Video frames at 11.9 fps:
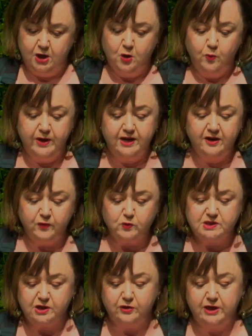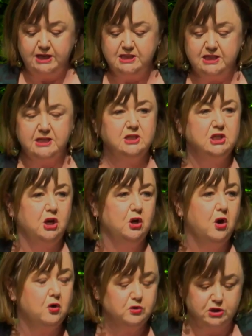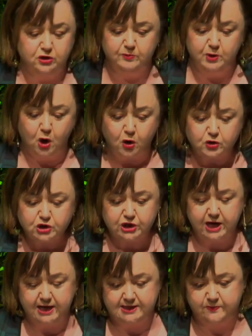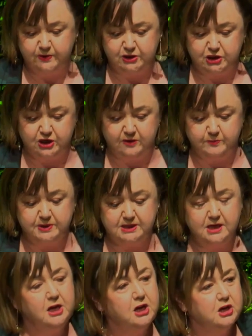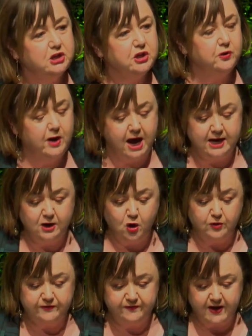We have also entered into long-term contracts with CHIPS to unlock